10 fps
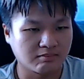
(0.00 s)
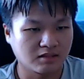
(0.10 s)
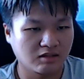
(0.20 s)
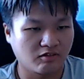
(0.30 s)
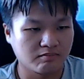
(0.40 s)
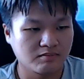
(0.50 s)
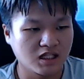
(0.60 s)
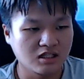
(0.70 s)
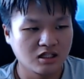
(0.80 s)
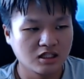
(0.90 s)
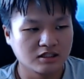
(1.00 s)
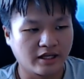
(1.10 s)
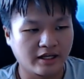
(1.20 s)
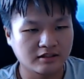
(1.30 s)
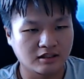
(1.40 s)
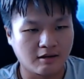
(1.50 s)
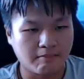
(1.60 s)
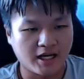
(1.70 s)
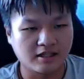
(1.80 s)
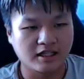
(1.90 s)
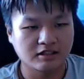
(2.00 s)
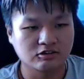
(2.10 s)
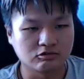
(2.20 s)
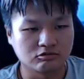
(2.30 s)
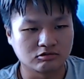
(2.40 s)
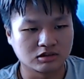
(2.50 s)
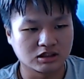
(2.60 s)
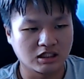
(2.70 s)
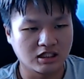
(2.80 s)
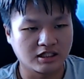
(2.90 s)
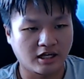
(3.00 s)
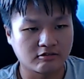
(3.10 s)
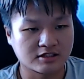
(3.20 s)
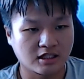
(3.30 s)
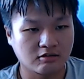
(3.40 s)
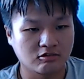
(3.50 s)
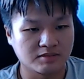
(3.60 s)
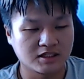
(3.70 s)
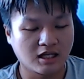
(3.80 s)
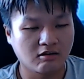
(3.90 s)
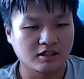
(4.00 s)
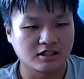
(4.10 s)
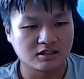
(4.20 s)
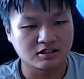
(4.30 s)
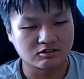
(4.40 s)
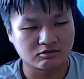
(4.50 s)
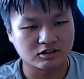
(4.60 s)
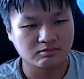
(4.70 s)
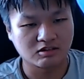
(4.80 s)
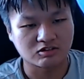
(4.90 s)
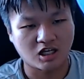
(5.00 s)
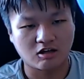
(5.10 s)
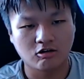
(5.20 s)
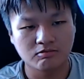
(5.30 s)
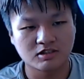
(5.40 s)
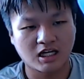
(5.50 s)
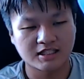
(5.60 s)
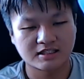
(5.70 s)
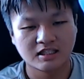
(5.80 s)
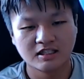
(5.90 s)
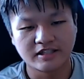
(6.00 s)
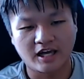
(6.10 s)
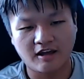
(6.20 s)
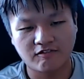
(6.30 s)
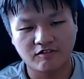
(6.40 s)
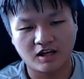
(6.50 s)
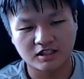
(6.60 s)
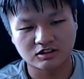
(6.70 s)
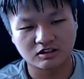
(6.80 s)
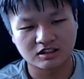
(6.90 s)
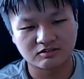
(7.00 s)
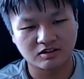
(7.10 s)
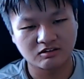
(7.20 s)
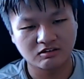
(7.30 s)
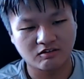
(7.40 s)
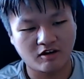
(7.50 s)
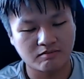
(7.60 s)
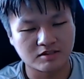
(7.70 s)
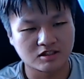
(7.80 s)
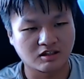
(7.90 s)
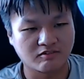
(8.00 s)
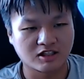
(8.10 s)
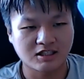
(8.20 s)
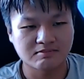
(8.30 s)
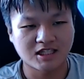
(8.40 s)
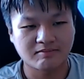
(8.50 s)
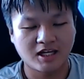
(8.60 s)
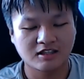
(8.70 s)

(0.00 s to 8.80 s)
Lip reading: something from me, then my link to the carousel will be down in the description below. So I hope you guys have enjoyed this video. If you have, be sure to give it a thumbs up.